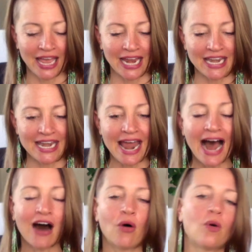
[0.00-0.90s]

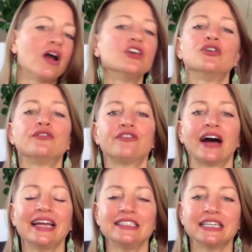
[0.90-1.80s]
Now, you'll
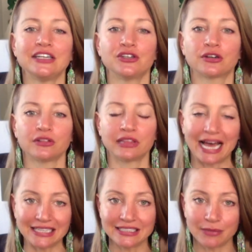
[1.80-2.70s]
find in your
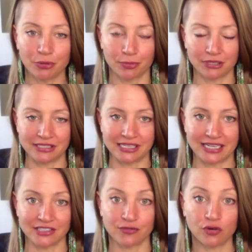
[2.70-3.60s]
last Temple
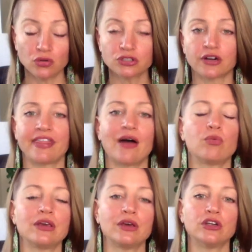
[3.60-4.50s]
Priestess folder that
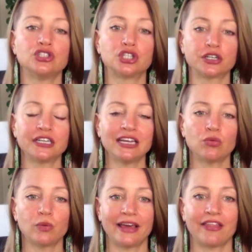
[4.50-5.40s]
we
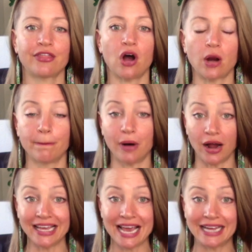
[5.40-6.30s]
journeyed with our
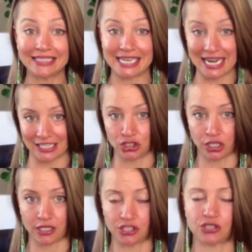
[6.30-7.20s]
body as
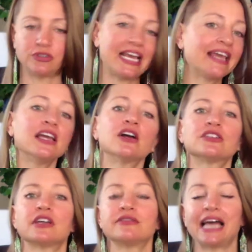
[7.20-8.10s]
nature. So taking
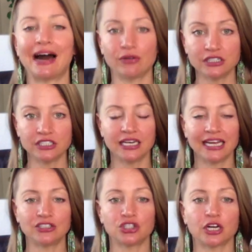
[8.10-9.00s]
ourselves out into
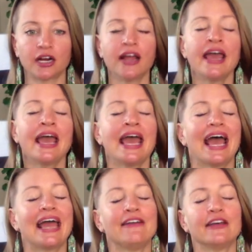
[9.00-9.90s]
nature
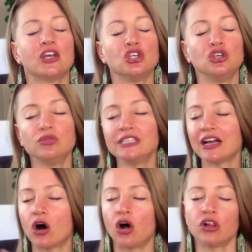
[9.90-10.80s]
and using
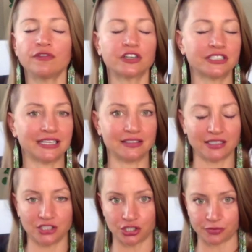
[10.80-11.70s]
all of our
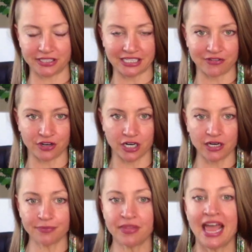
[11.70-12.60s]
senses to receive
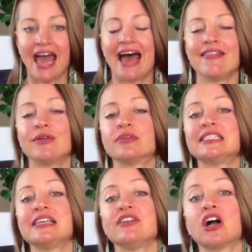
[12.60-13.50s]
her, and then
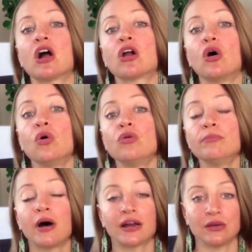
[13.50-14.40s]
receiving our own
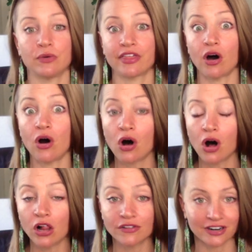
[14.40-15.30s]
body with
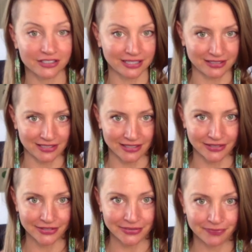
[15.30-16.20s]
all of our
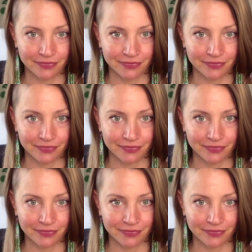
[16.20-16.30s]
senses.